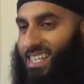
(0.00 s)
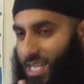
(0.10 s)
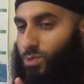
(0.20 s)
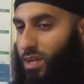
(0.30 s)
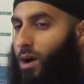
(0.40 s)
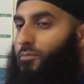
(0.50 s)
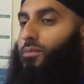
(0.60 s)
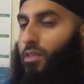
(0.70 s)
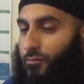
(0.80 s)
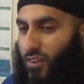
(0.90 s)
that's where it comes
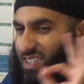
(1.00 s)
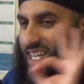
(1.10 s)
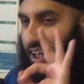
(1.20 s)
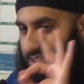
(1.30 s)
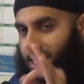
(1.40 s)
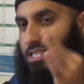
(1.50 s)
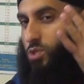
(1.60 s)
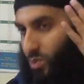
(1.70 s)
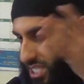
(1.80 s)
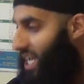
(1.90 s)
from. The first
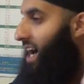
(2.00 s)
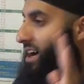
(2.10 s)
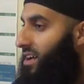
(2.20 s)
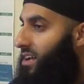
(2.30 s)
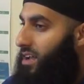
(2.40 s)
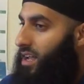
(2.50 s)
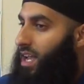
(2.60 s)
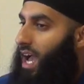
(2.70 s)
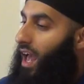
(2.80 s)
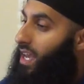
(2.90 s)
assassins were Shia.
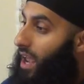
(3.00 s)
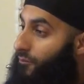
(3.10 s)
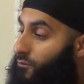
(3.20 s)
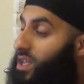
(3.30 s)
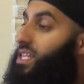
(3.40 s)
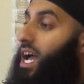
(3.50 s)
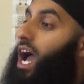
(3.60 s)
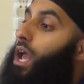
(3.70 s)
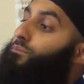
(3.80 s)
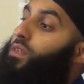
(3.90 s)
And every
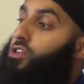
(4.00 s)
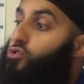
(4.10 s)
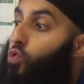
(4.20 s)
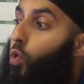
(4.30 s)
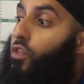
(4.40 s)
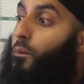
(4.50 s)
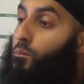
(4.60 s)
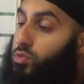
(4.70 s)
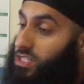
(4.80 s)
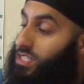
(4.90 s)
time they saw the
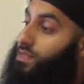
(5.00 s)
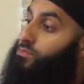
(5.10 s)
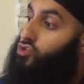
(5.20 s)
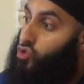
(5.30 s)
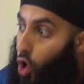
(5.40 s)
Muslims